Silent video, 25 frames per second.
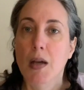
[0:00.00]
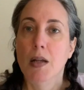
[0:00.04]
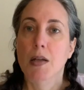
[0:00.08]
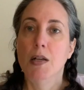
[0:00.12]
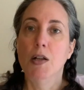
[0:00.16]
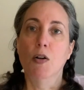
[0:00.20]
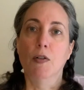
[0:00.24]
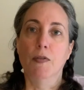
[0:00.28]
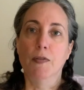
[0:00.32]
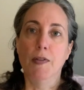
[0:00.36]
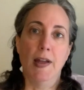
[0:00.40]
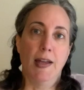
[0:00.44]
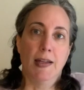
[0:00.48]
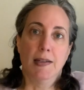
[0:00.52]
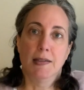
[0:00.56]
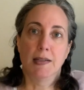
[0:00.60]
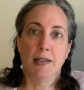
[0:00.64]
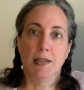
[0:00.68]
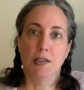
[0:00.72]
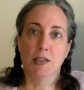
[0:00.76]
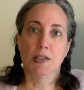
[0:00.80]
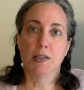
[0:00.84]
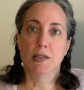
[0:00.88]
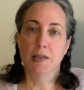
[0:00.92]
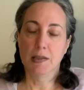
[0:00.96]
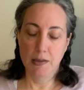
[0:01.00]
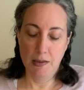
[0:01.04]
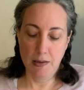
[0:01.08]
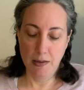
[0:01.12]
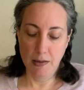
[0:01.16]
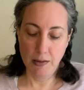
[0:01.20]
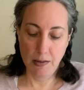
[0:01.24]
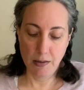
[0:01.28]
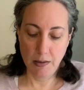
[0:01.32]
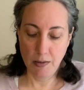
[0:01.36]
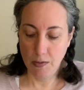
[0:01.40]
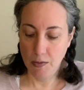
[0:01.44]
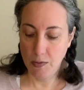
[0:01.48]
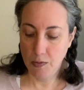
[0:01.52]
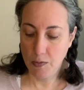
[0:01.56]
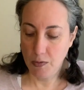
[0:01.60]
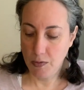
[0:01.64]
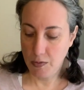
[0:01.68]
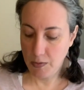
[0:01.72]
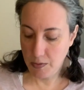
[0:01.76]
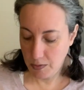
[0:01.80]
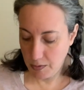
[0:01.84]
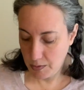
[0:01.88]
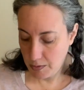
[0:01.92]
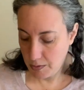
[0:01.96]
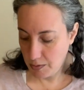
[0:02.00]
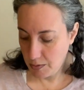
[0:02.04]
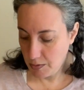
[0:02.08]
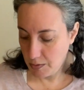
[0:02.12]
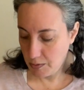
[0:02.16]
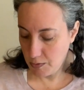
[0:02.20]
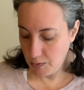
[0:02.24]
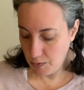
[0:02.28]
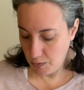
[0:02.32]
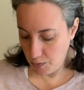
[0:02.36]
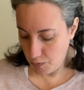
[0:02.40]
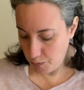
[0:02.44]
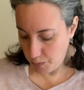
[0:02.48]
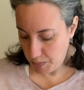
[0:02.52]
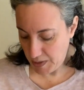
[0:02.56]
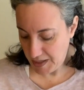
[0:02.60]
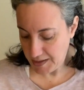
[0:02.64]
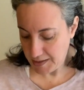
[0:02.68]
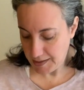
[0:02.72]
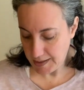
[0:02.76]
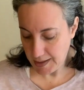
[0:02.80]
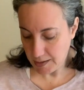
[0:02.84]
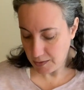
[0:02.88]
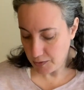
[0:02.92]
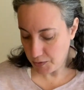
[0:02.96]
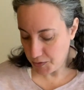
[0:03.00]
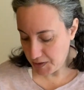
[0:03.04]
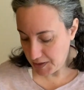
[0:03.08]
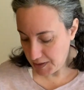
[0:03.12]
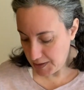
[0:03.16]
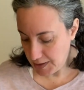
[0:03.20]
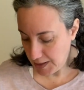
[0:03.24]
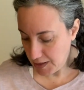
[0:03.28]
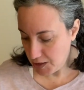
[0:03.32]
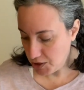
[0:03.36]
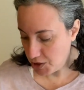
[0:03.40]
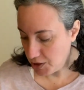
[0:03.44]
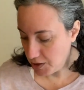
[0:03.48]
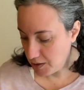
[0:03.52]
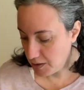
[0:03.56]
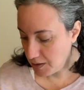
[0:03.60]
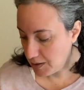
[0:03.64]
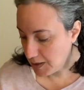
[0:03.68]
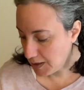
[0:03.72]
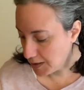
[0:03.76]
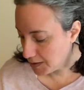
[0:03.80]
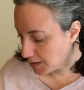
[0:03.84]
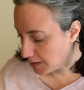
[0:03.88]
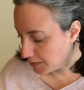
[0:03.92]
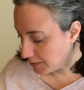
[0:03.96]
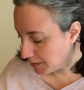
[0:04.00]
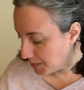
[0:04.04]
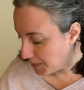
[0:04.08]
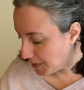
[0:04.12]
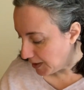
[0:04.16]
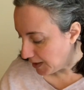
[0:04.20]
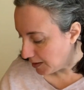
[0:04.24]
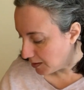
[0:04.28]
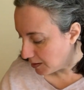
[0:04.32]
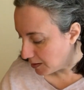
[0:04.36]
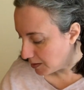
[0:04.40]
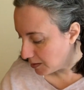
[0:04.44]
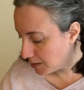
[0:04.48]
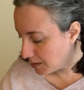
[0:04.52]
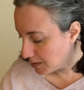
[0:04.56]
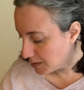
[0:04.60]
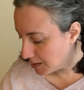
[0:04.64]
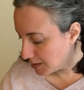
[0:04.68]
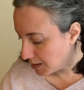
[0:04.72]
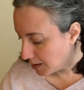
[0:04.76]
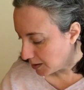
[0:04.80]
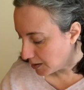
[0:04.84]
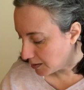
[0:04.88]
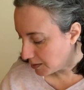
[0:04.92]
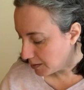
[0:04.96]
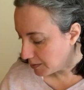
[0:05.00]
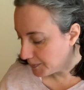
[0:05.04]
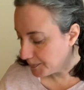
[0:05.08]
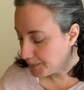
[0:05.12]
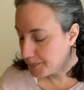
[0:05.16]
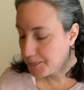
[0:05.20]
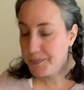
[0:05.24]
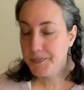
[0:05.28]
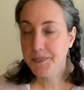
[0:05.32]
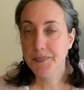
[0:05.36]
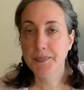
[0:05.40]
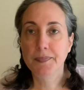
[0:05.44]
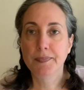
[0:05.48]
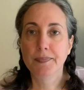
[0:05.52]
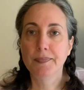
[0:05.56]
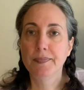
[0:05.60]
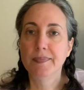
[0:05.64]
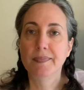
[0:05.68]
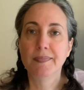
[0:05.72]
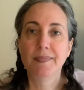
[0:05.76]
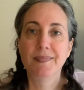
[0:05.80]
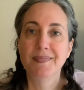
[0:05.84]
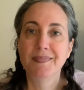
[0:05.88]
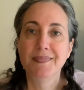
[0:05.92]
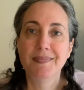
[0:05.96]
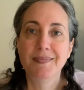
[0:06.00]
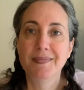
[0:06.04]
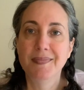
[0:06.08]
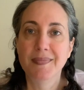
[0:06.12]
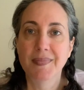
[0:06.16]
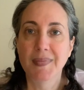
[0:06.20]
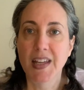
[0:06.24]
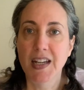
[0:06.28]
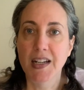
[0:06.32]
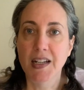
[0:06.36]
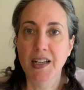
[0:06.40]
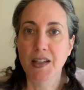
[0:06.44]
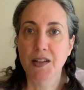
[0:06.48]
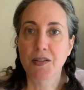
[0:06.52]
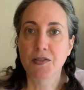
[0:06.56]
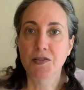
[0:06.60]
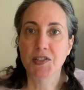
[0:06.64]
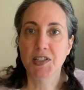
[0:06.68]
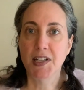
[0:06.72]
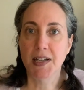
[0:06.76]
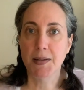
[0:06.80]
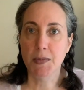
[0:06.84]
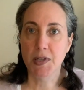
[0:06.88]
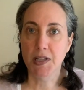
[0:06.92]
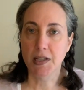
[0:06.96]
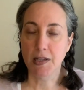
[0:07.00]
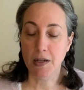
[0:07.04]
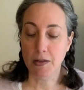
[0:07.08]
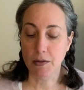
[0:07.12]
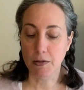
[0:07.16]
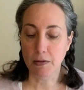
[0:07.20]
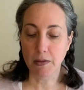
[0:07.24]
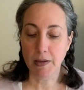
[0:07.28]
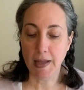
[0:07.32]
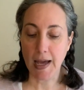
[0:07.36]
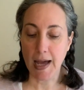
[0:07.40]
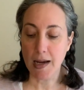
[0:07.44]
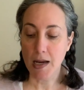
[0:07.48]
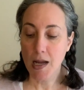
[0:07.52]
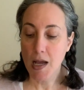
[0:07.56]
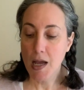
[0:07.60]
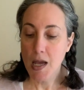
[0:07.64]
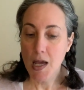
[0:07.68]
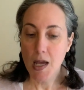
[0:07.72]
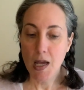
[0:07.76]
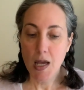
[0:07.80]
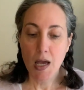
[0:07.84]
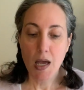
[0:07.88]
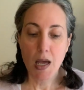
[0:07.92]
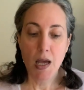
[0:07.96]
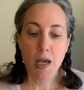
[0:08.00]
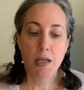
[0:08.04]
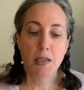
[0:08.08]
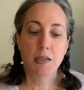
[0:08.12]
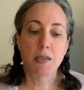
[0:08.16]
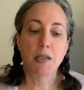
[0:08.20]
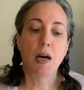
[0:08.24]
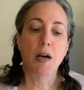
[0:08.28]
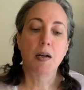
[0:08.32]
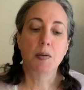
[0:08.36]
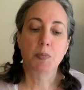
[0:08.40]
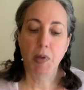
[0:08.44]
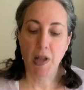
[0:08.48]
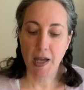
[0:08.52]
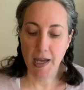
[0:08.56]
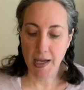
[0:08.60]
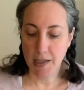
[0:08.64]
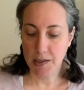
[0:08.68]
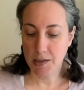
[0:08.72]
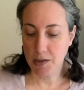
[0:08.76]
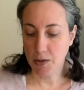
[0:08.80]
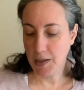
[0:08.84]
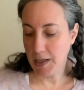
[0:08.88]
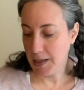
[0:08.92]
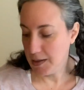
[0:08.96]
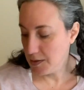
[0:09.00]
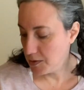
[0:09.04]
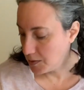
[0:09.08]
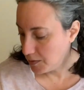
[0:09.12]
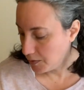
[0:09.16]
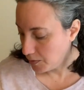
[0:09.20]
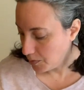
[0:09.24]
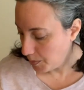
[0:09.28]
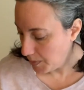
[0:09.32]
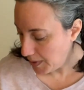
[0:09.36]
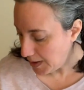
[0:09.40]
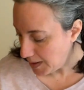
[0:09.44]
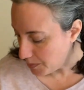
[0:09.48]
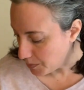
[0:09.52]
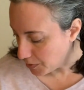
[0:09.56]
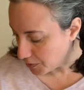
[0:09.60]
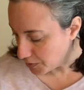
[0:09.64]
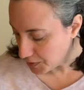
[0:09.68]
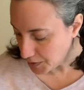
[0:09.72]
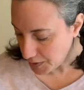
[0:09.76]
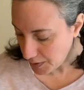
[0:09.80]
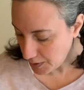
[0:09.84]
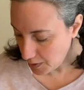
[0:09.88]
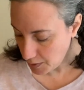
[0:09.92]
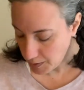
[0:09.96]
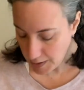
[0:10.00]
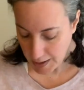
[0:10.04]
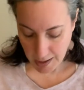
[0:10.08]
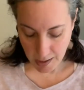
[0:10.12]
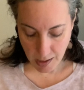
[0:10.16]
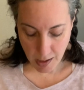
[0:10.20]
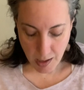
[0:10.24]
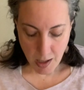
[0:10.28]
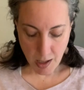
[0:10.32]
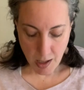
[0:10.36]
No offense, I just, who pays that close attention? That's all I mean. It's not any other statement other than that. Sock blanks. Okay, there's little papers. Okay.